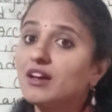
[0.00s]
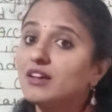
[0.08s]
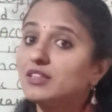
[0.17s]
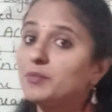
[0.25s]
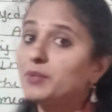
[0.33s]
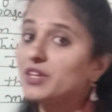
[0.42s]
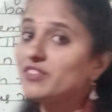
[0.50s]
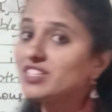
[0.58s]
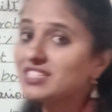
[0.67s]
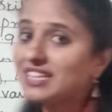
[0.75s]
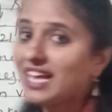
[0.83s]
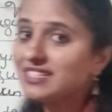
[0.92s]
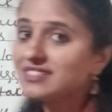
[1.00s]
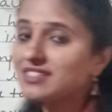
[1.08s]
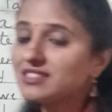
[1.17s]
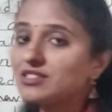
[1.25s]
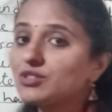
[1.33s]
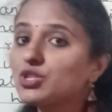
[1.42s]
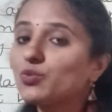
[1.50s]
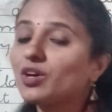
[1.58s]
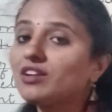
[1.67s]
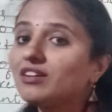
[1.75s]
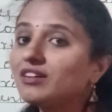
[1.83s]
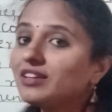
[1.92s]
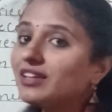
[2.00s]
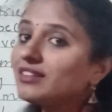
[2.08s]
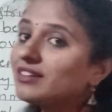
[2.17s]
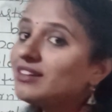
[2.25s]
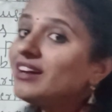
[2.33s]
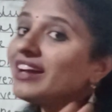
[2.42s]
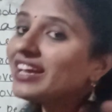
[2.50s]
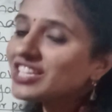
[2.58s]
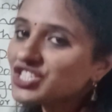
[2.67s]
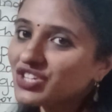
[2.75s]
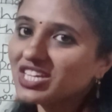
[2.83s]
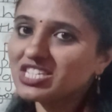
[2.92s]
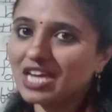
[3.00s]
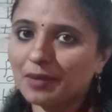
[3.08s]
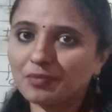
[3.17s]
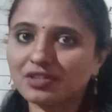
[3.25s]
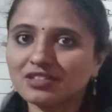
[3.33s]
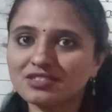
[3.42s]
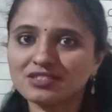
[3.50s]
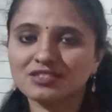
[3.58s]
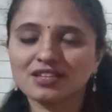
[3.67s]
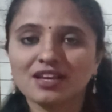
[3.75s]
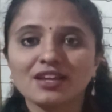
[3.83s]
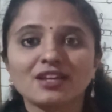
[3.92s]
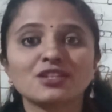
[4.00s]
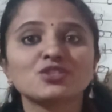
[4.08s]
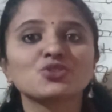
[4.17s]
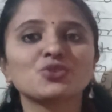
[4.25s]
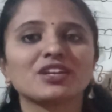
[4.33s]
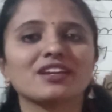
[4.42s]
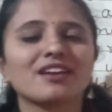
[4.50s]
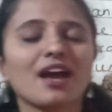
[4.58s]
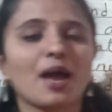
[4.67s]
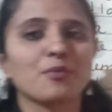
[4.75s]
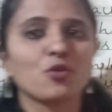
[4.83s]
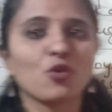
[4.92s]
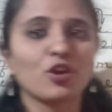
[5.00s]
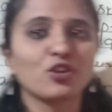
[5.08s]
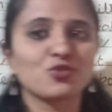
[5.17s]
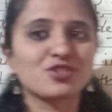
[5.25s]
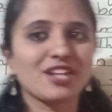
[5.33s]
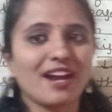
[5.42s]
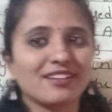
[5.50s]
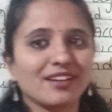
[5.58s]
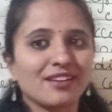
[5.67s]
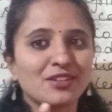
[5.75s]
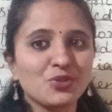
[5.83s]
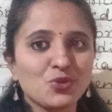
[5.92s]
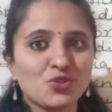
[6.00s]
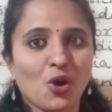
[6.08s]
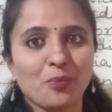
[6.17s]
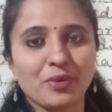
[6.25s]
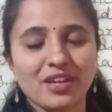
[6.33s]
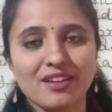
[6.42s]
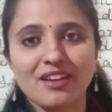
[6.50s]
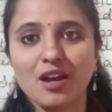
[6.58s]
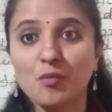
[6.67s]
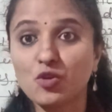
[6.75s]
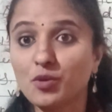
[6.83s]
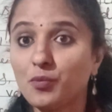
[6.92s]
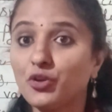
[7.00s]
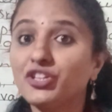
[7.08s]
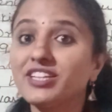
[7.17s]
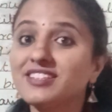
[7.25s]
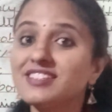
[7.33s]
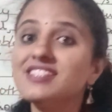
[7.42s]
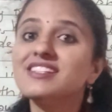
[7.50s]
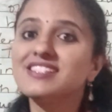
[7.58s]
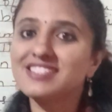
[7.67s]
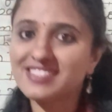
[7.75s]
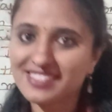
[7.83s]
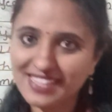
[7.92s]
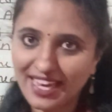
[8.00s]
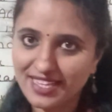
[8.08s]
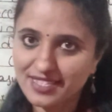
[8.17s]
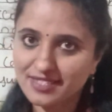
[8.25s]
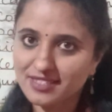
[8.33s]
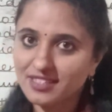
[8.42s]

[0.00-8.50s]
The previous classes you were learning the history chapters. Today I am going to start a new topic about a political science.